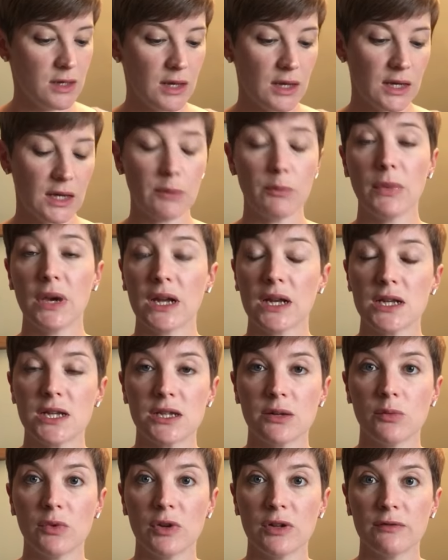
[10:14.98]
at
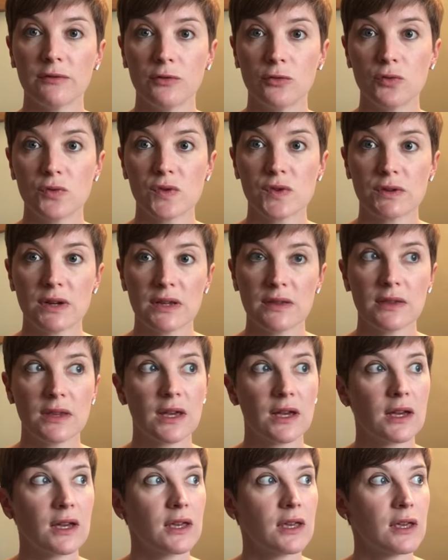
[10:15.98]
managing my floats around
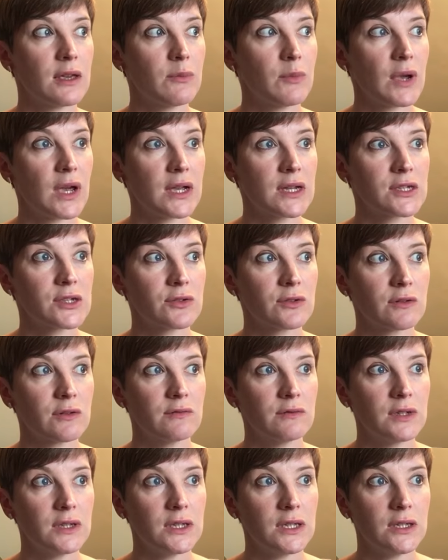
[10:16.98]
that. I saw a
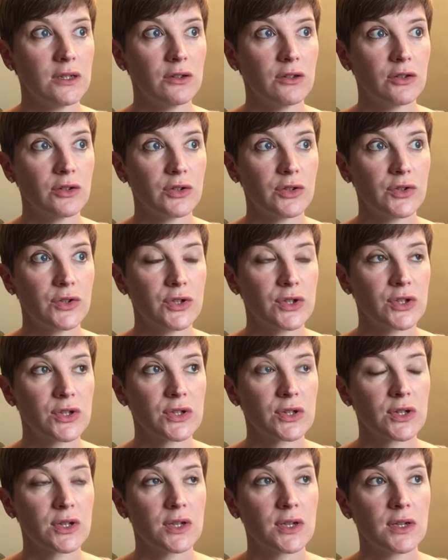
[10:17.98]
really good
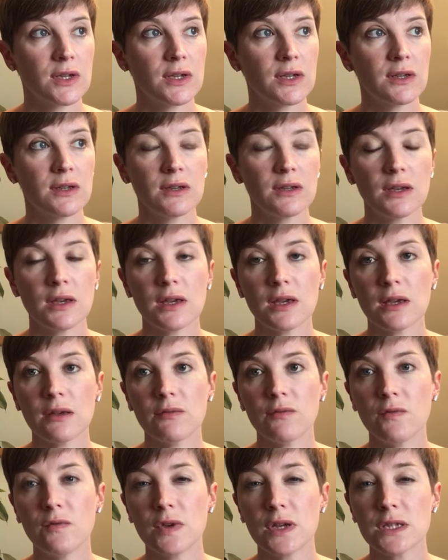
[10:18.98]

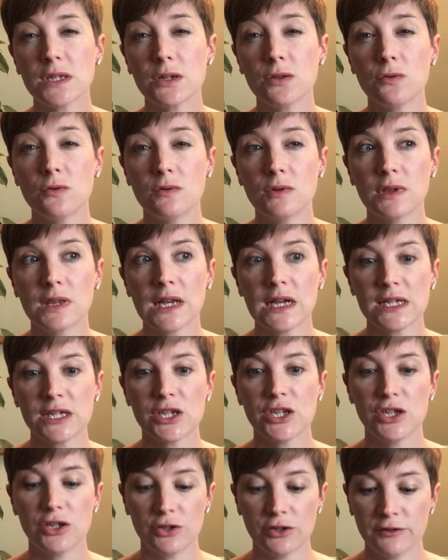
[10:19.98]
video
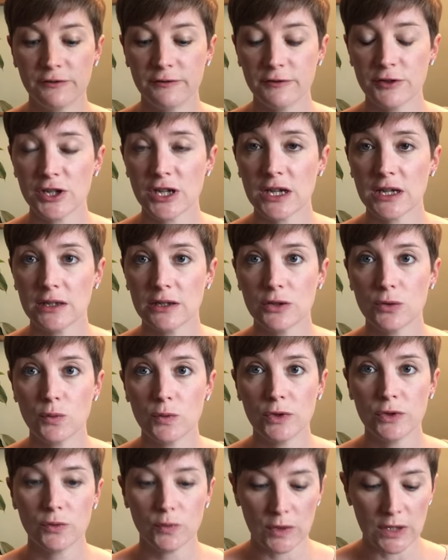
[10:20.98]
last year for Shetland
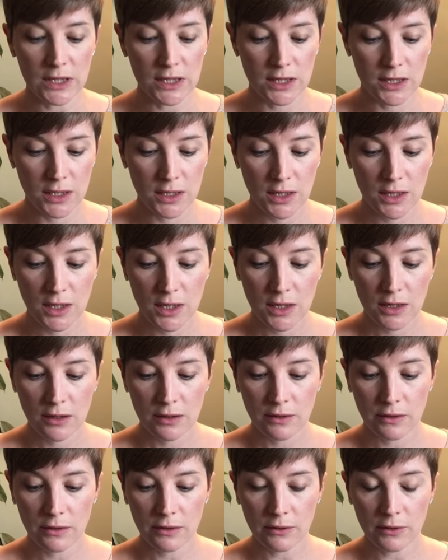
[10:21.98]
Wool Week.
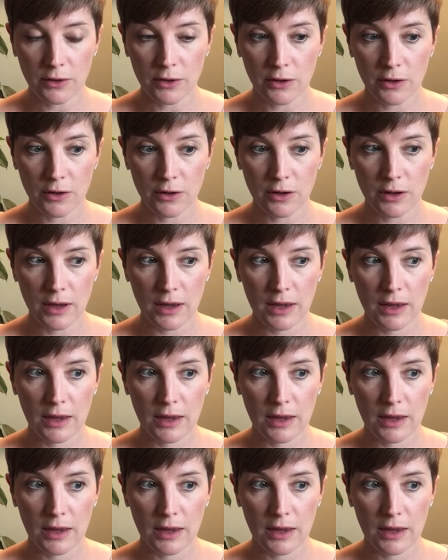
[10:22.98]
They